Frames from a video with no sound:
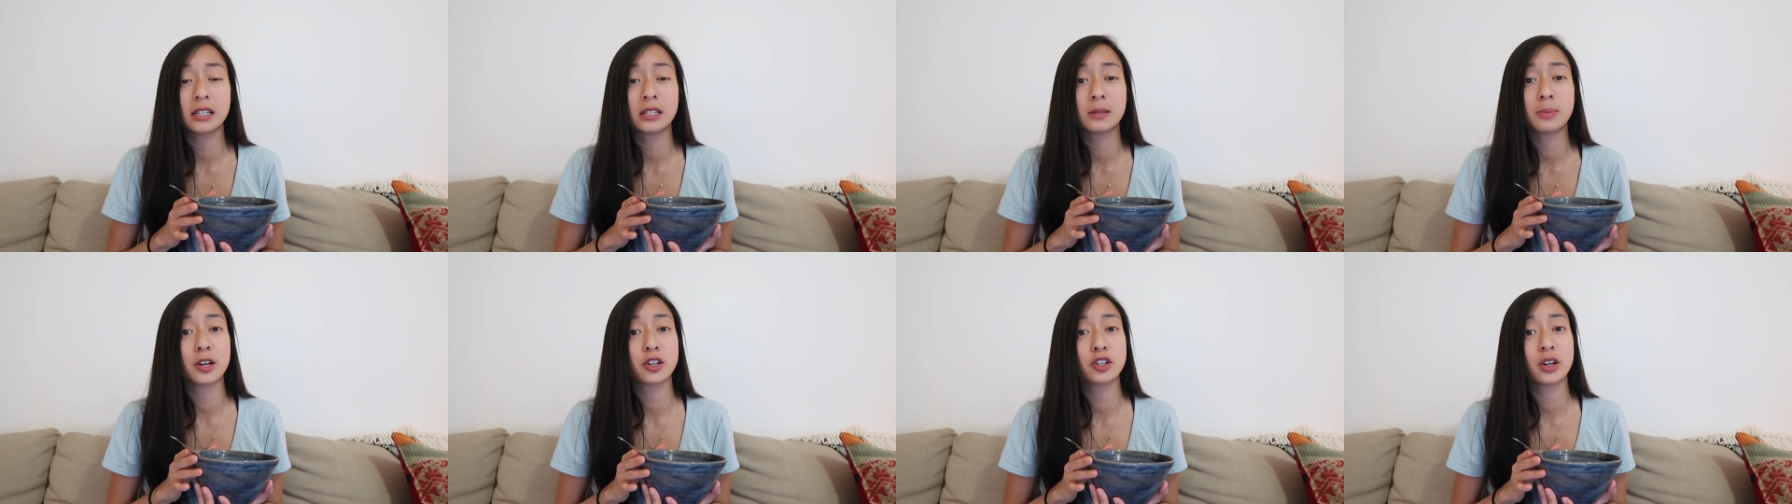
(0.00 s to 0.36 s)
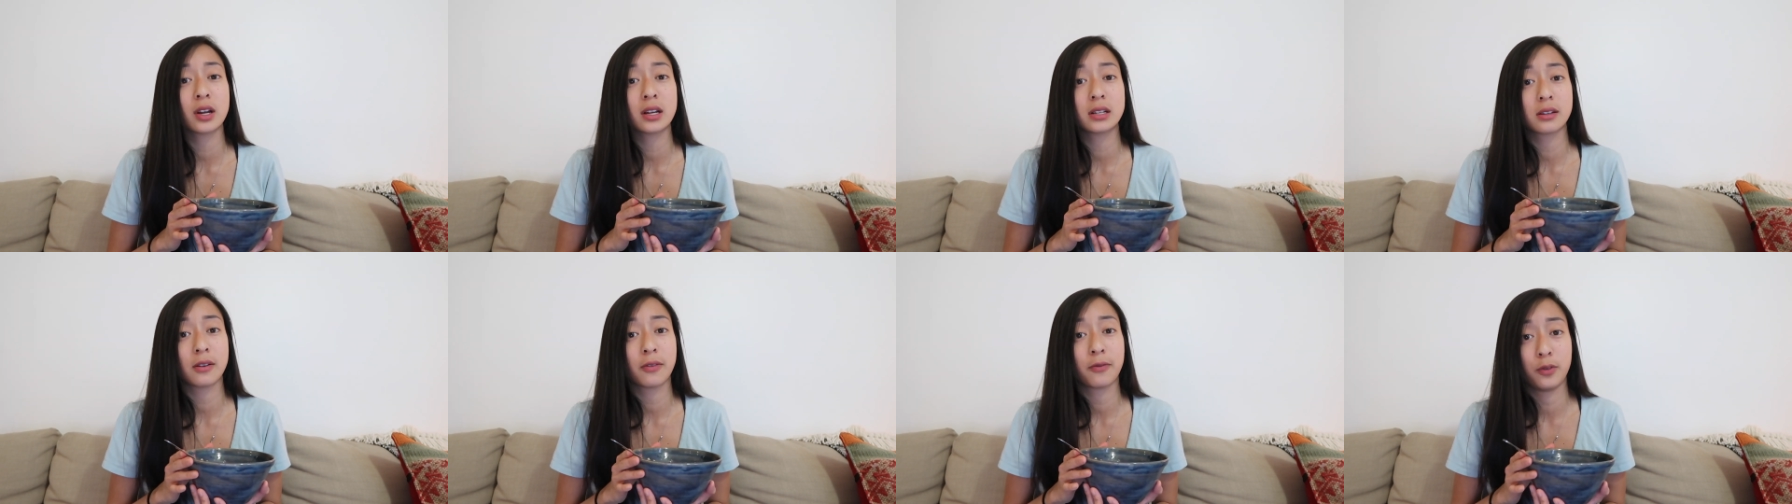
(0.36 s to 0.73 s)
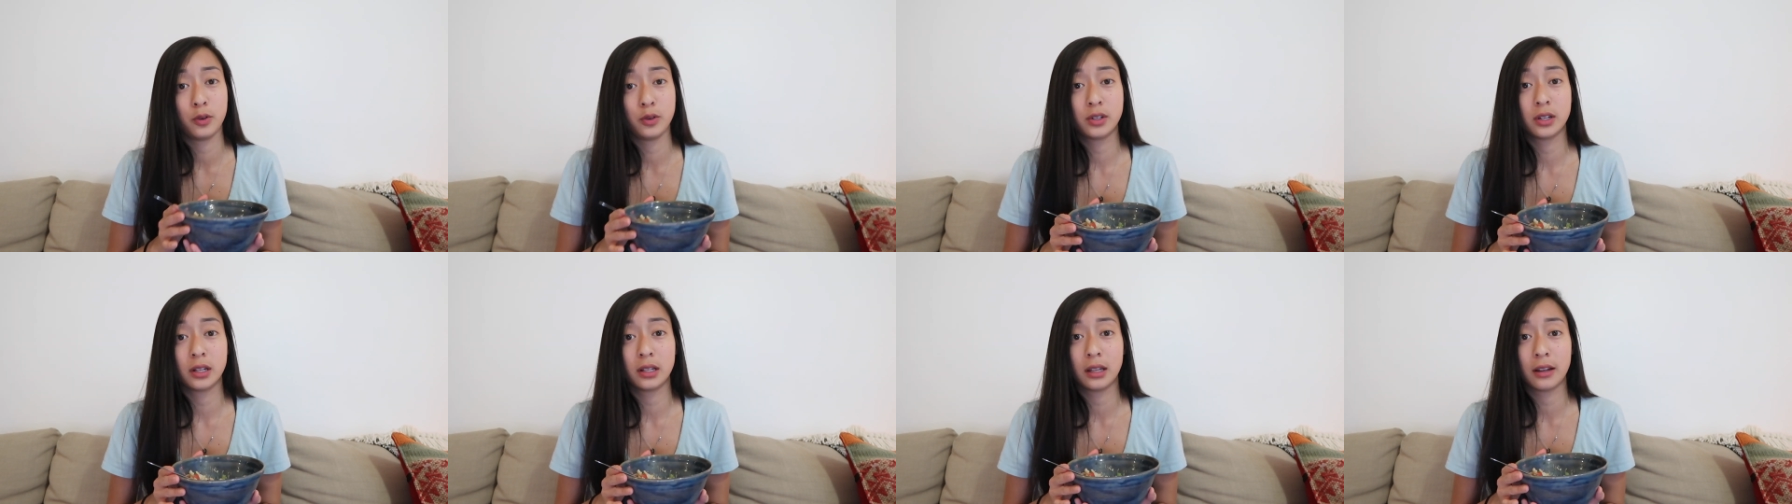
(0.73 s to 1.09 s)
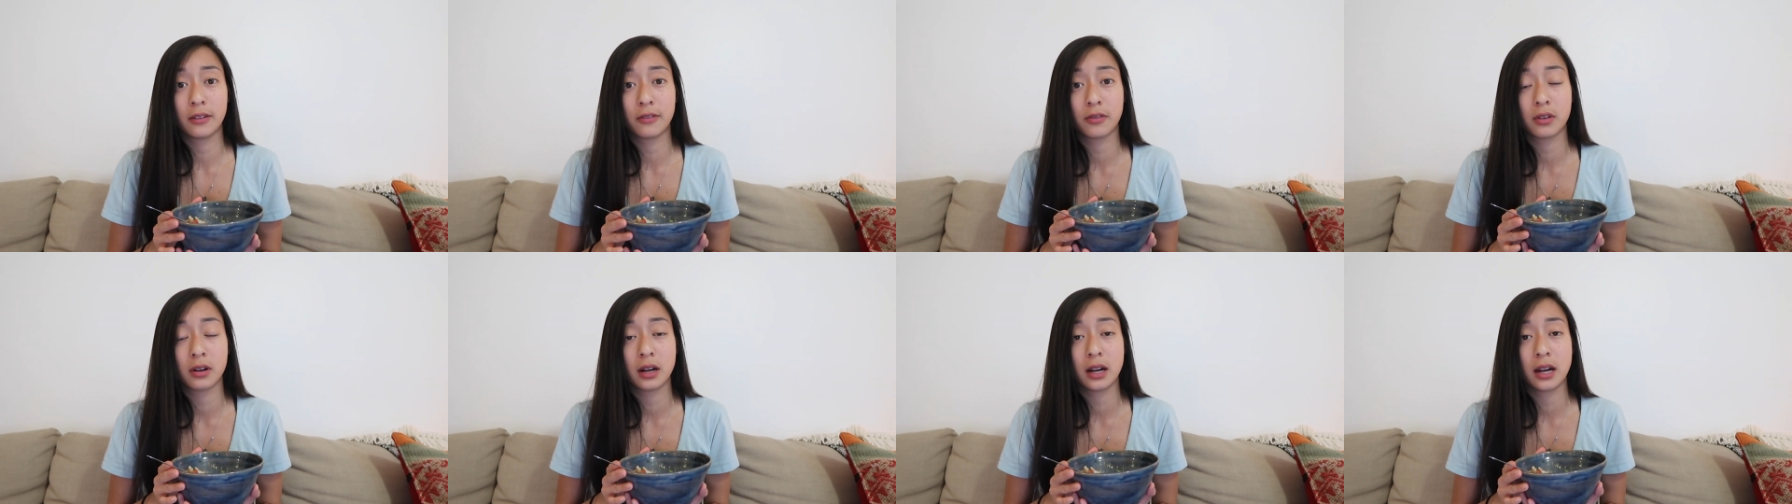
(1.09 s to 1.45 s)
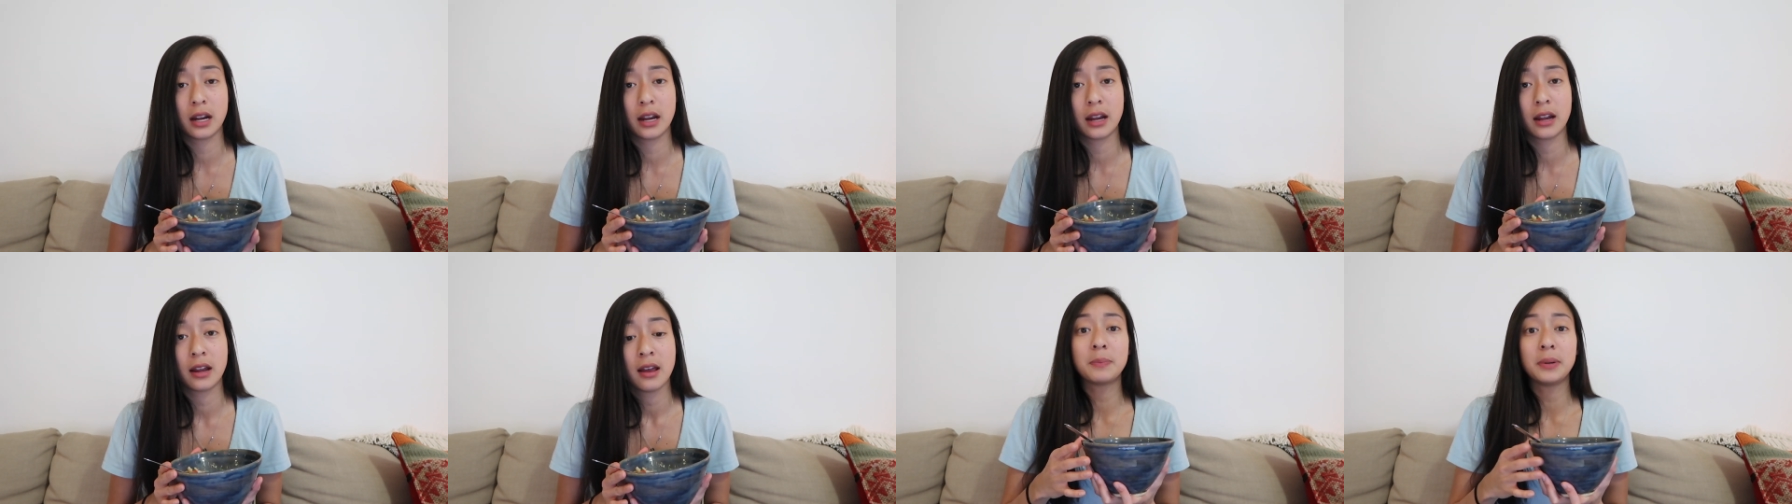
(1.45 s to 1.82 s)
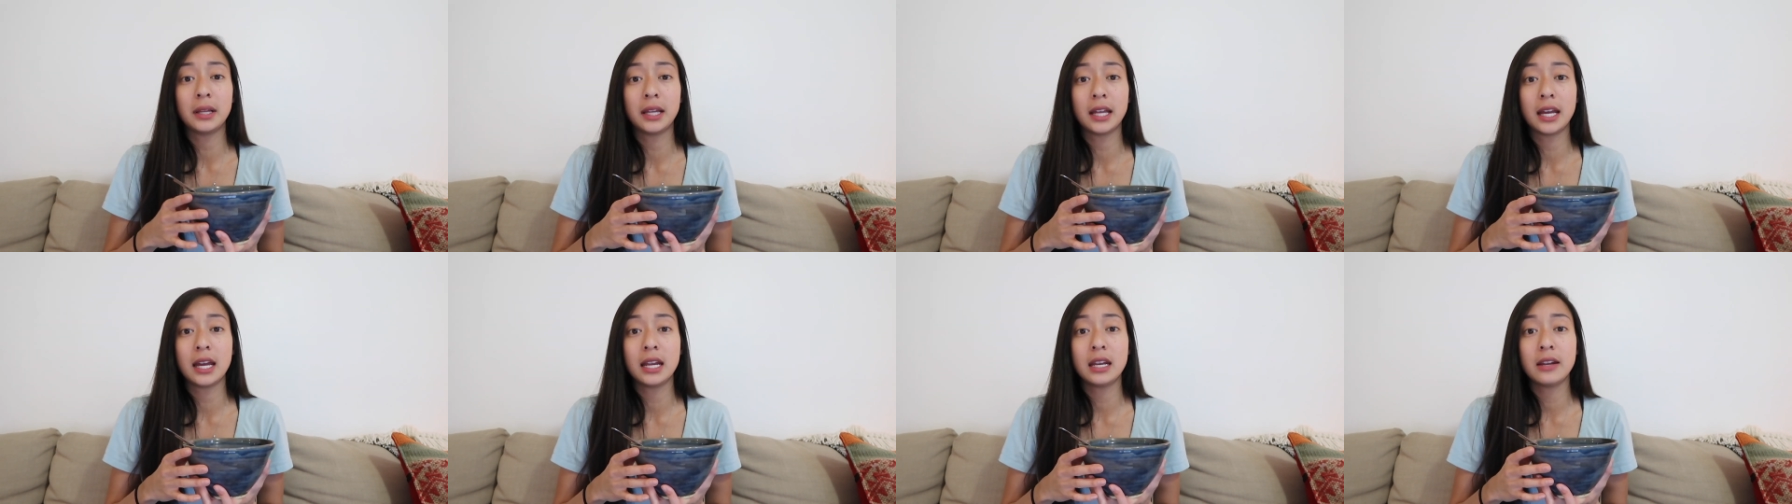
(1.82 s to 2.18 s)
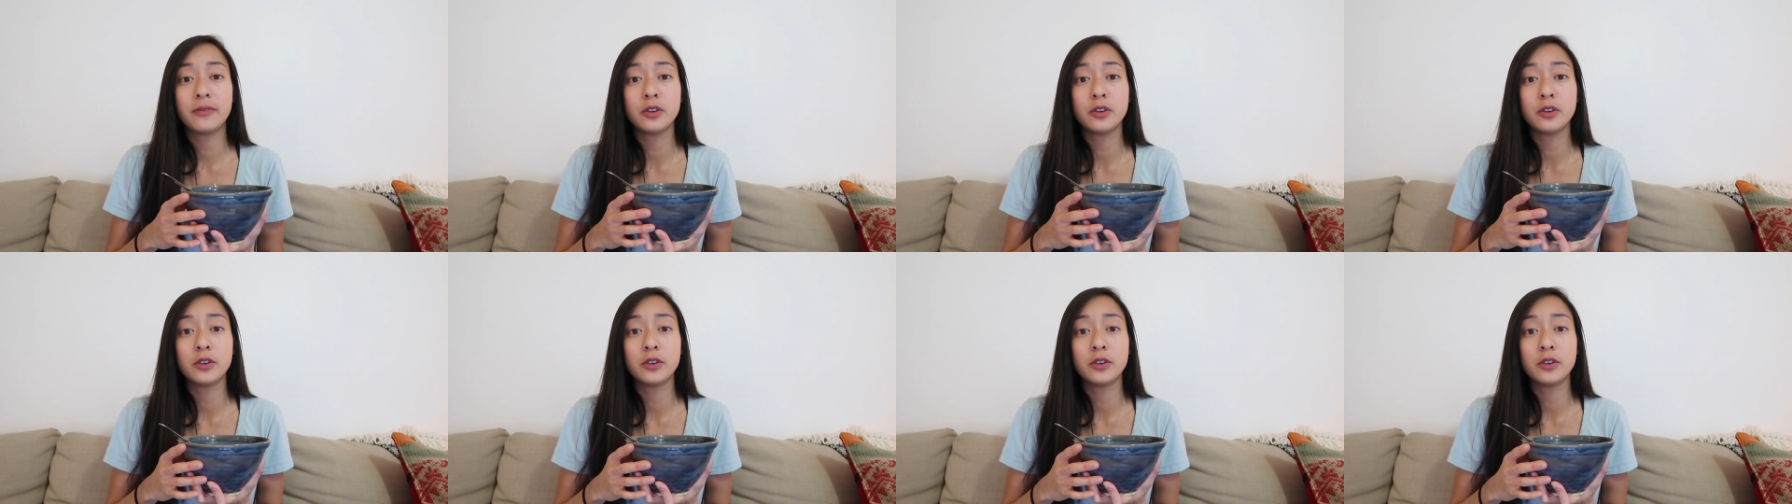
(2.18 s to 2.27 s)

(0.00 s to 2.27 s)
especially as a food delivery plan.